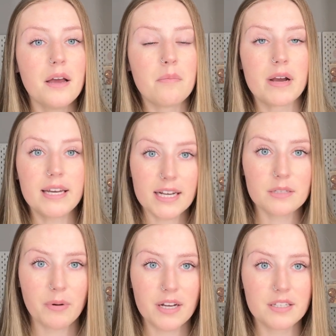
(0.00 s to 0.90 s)
my
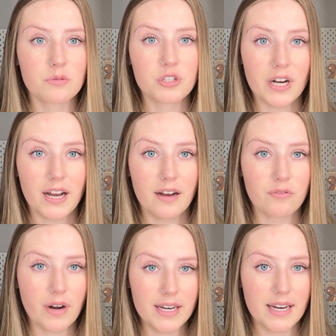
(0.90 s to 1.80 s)
next press is which I
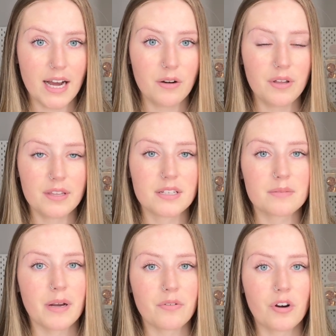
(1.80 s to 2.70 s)
have right now, and this is
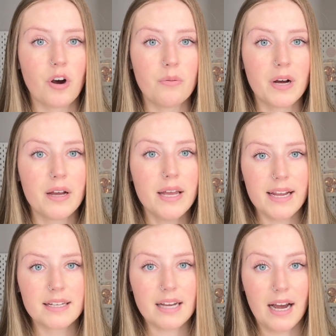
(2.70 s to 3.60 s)
my Ricoma,
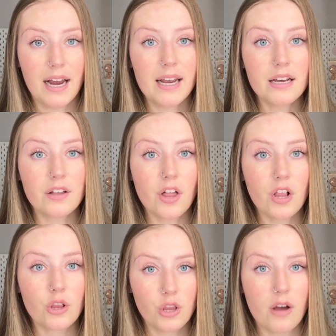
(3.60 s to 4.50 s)
and I
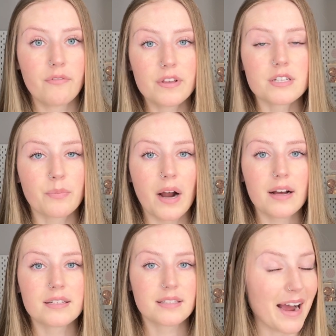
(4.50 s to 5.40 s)
love this
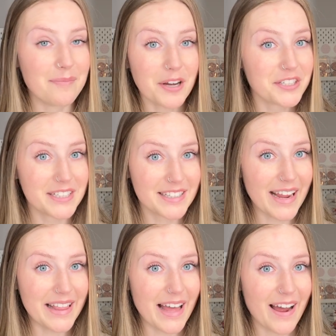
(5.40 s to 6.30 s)
press. Like, I'm not just
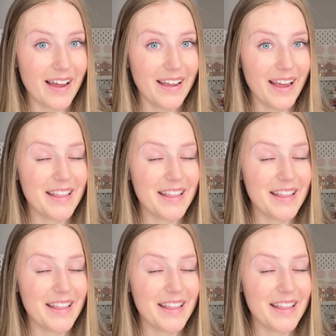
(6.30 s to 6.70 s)
saying that.